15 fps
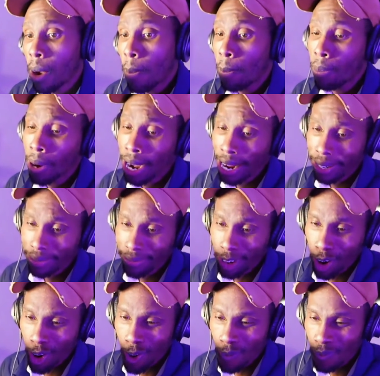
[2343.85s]
But
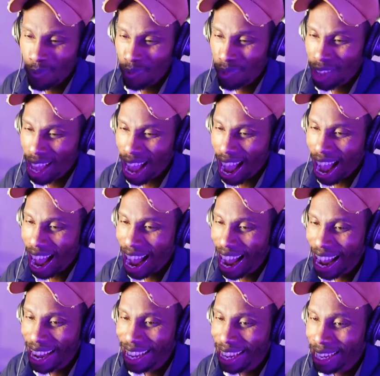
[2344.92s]

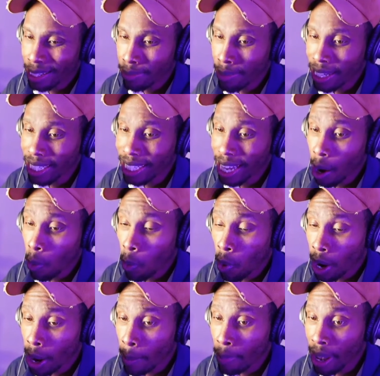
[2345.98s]
as much as I
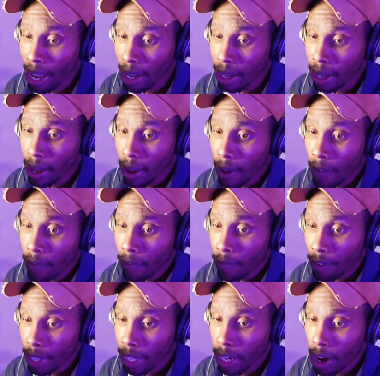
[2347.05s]
want to pick
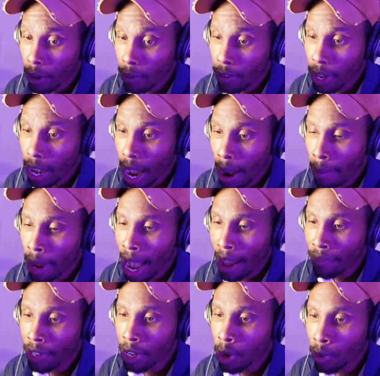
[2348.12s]
Philadelphia, I'm going to have
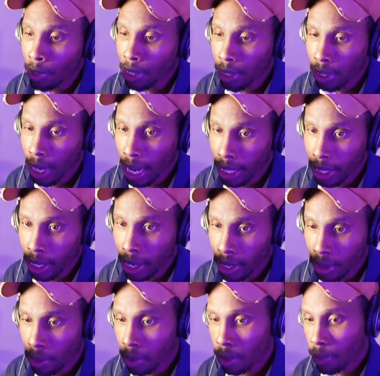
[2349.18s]
to go with the Saints in
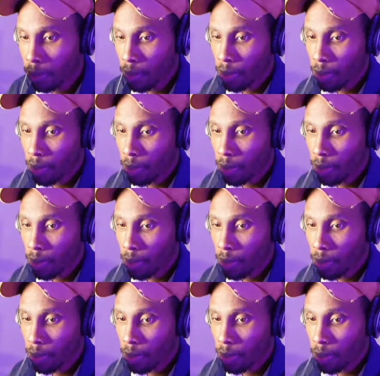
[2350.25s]
this one.